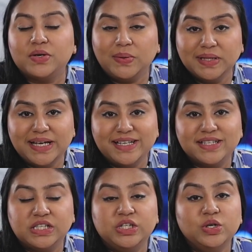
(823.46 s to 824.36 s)
goal
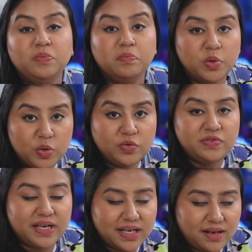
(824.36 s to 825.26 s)
is to
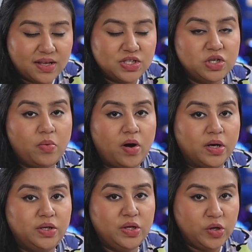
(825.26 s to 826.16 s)
move into
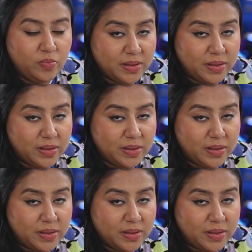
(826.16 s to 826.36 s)
our new